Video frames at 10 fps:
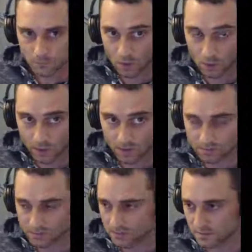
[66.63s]
okay, so
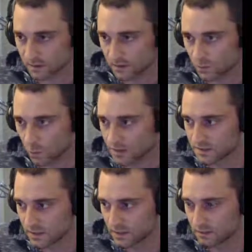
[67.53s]
this is a
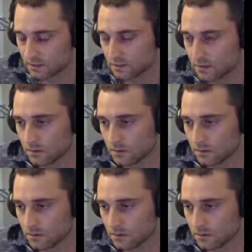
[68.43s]
110.